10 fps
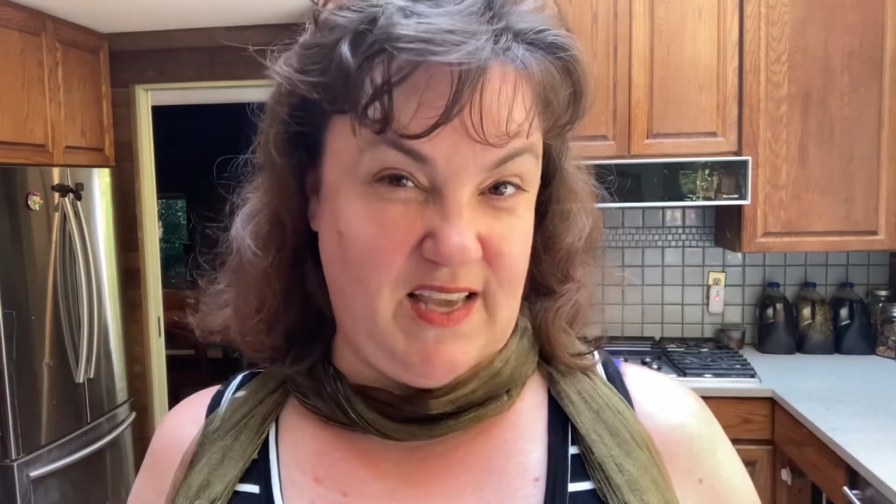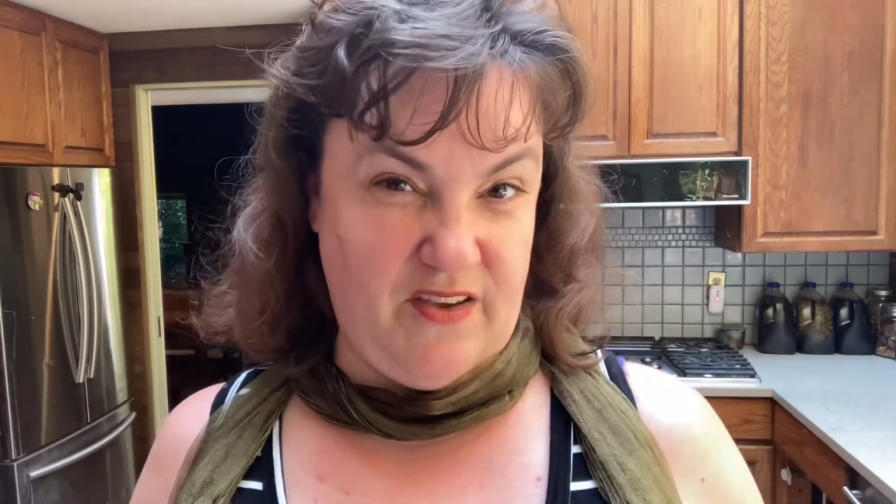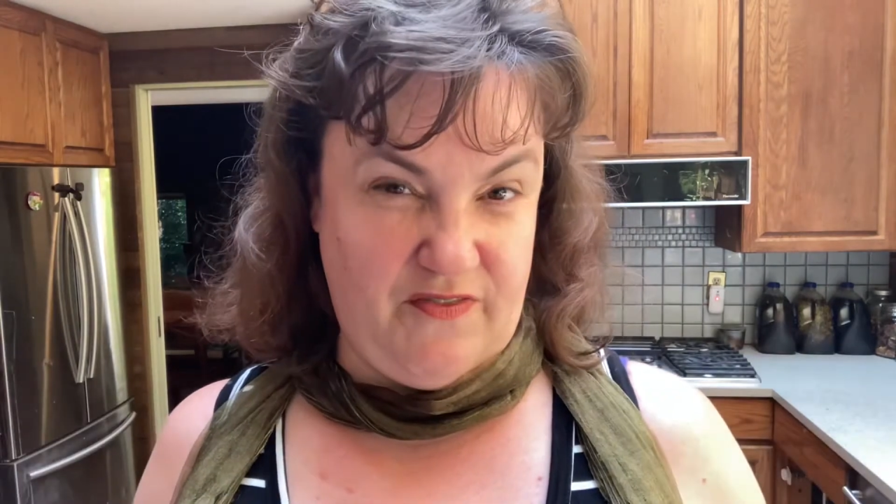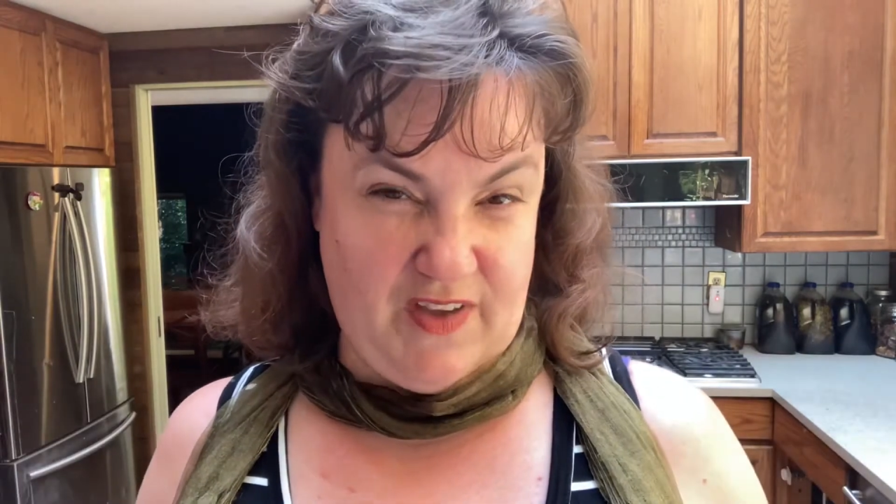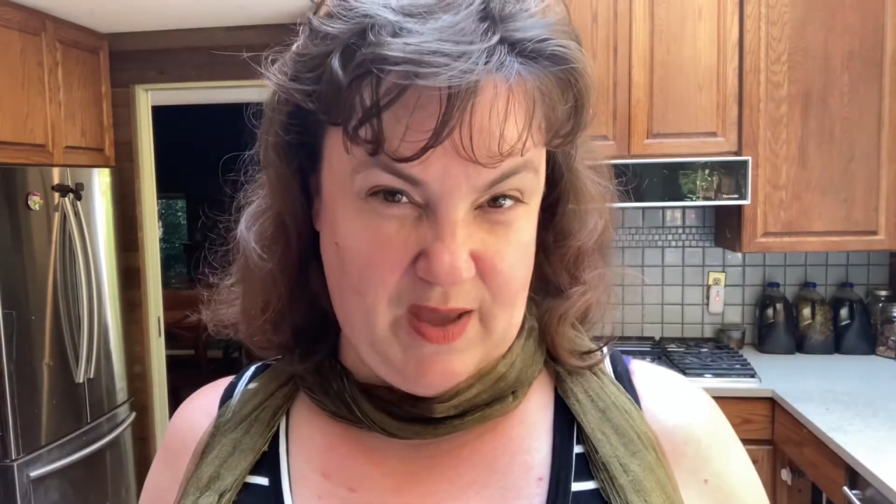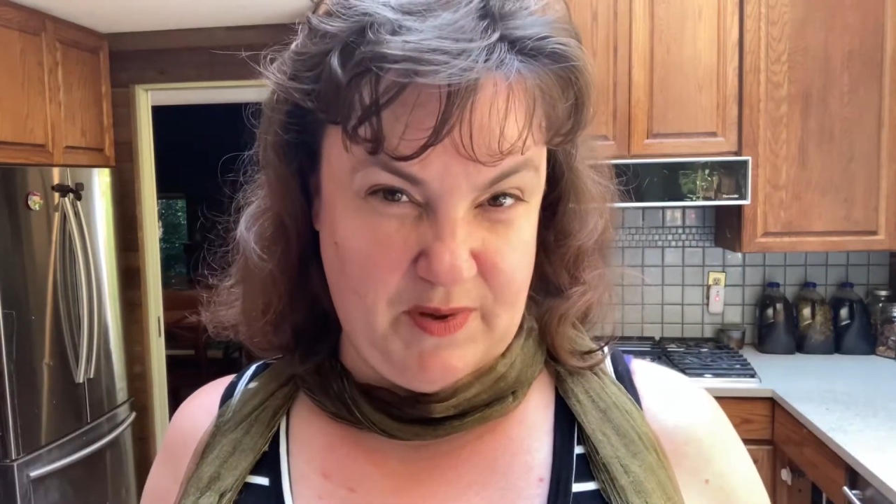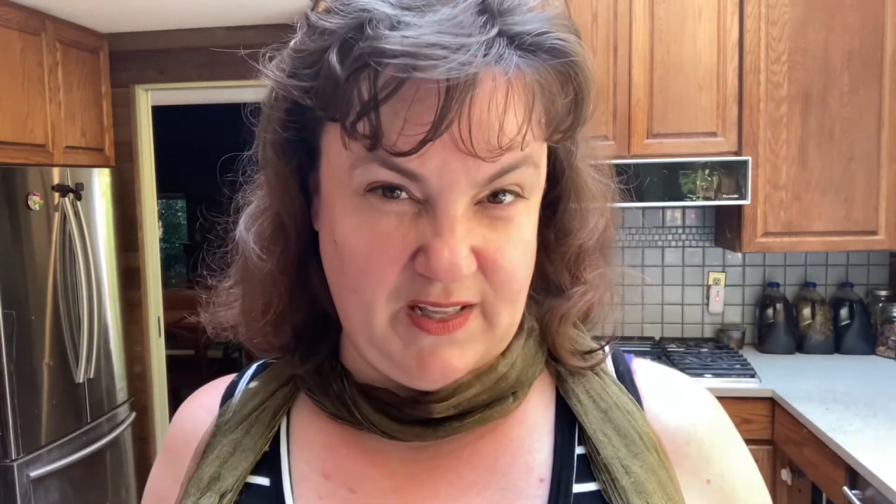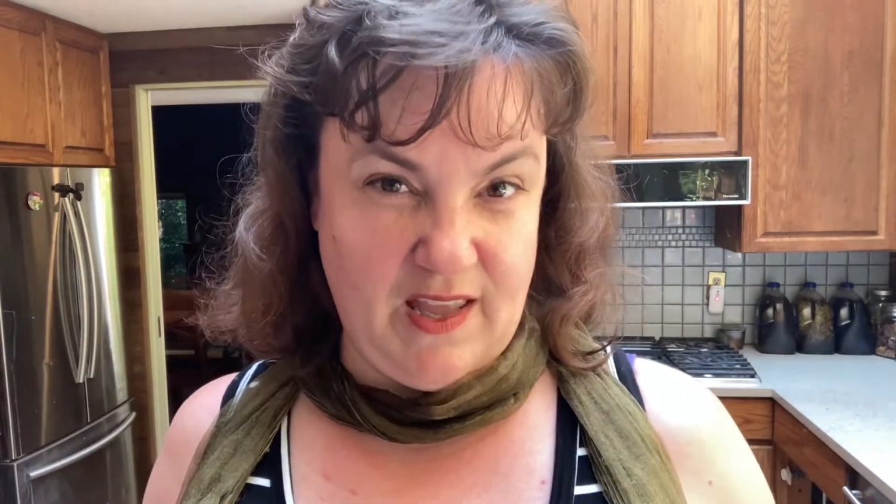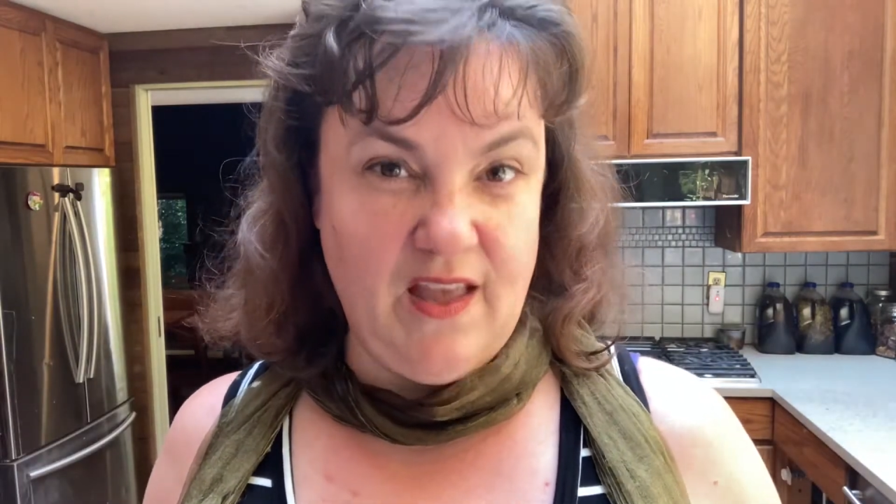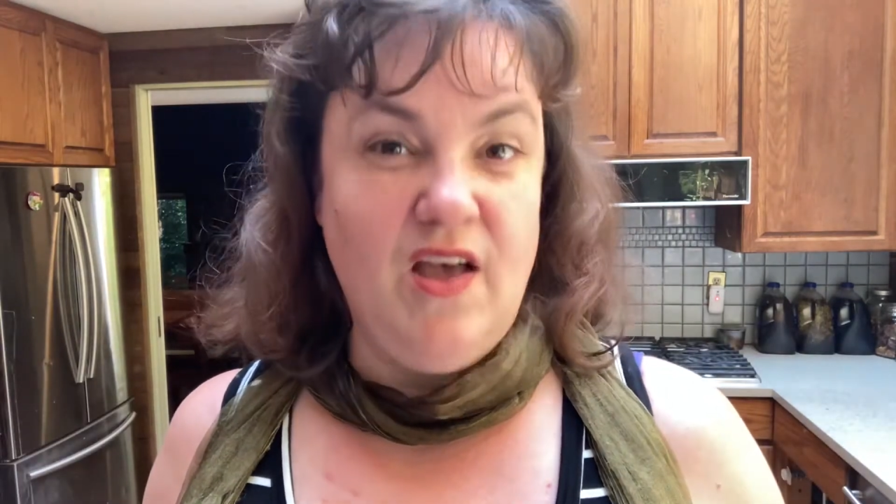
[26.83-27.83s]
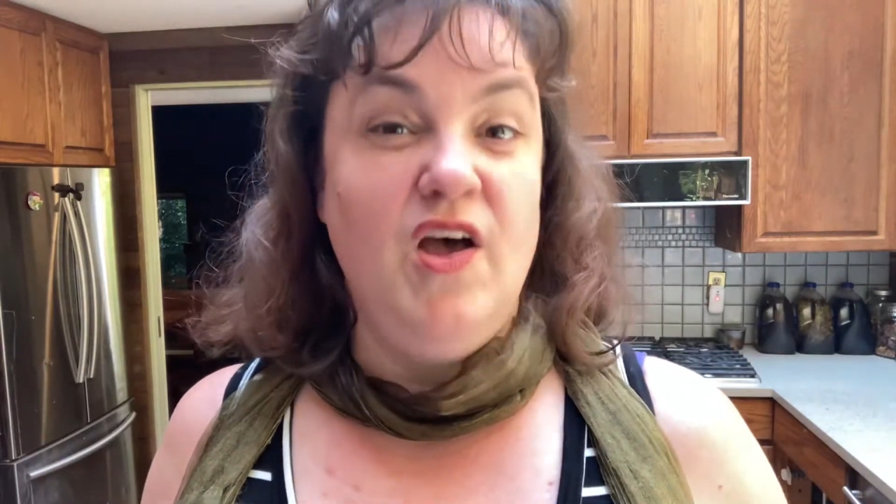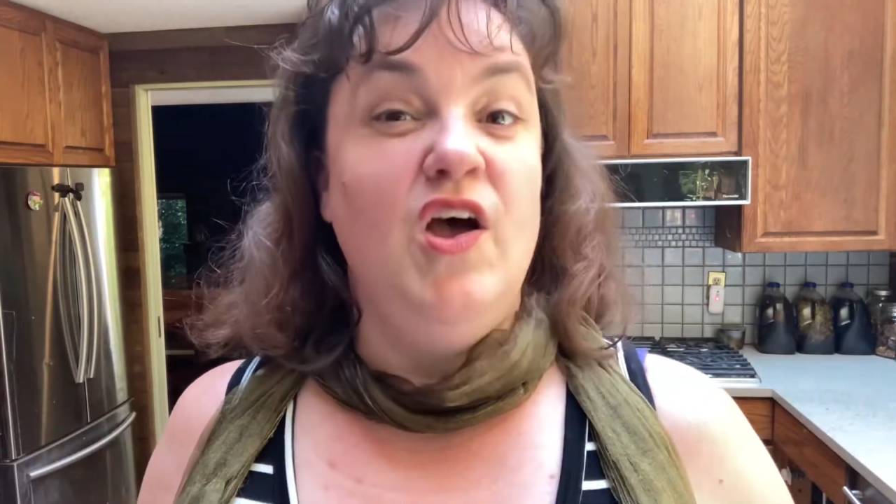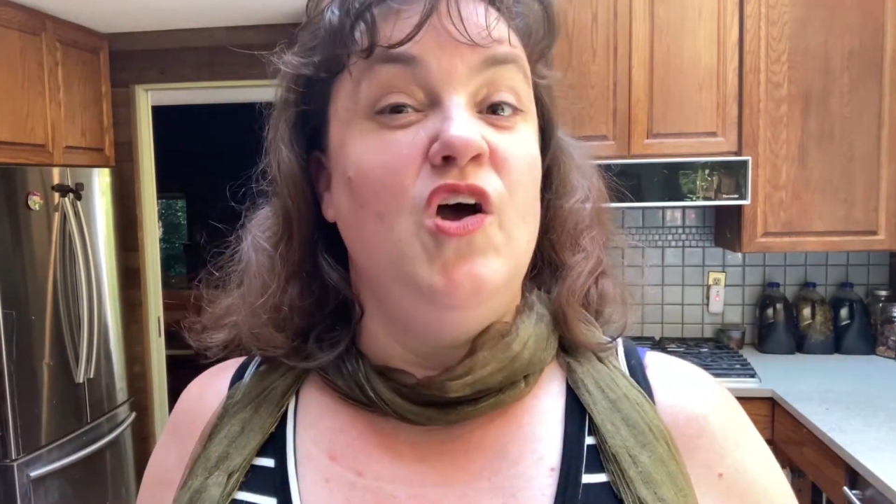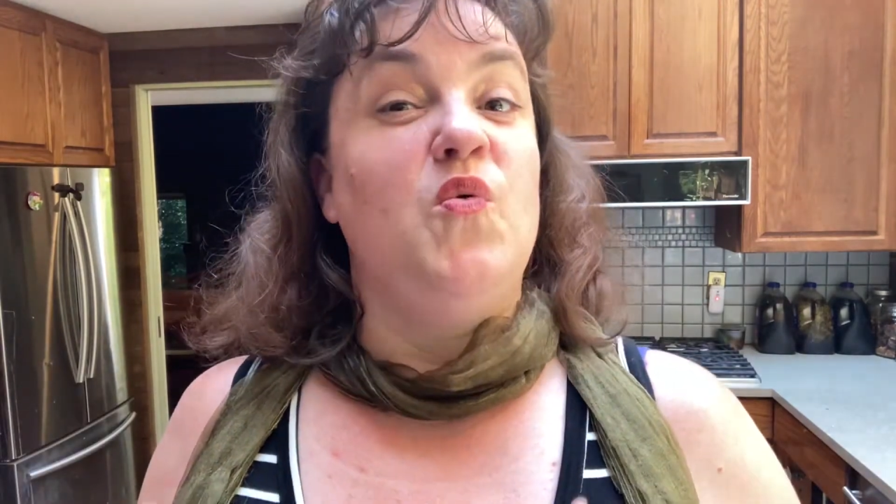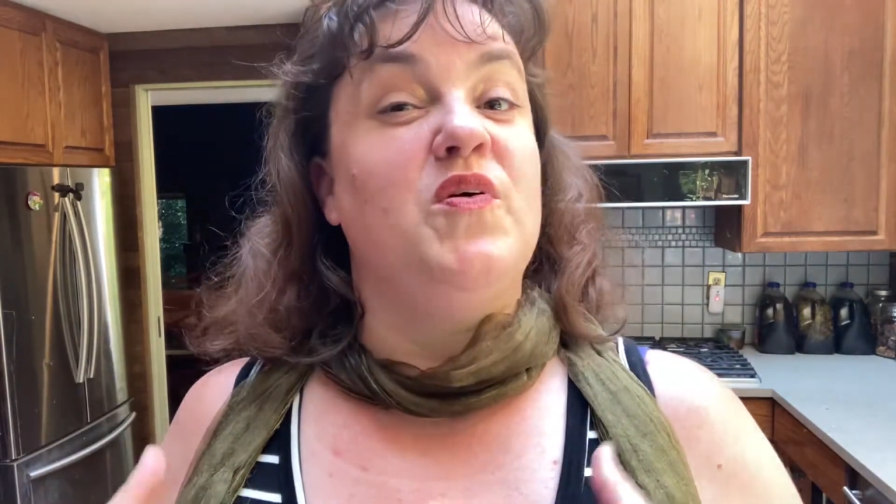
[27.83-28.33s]
family
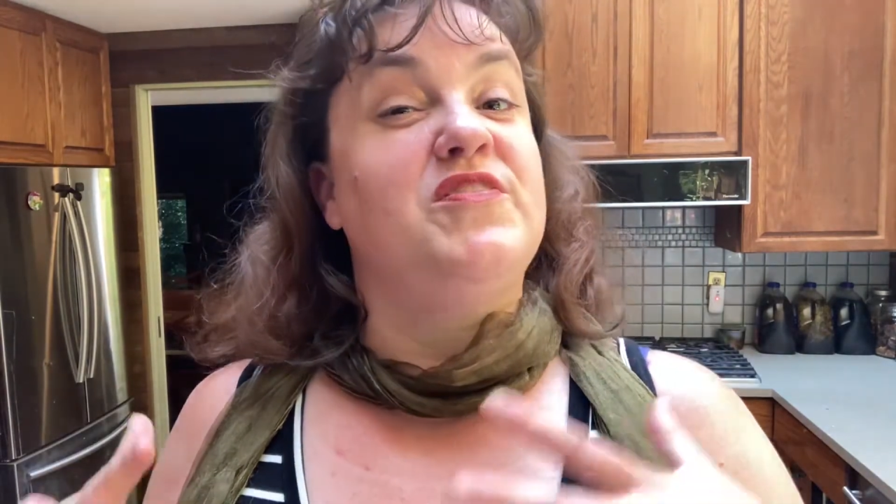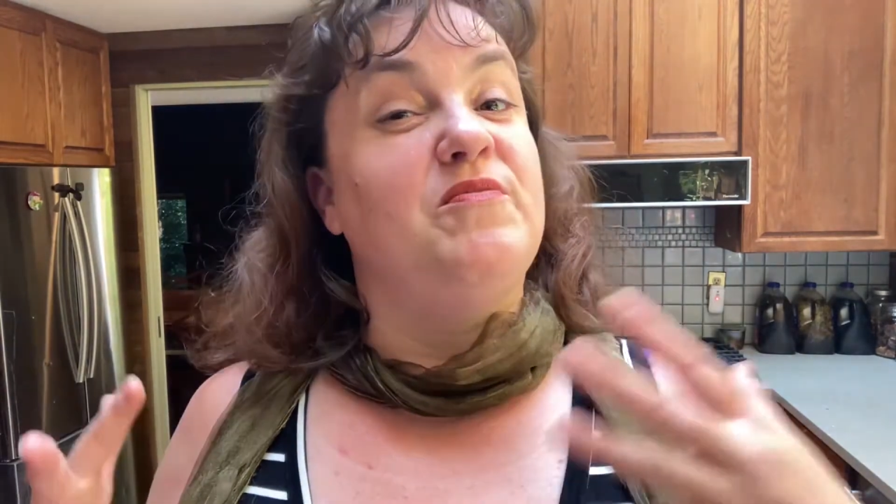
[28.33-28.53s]
with some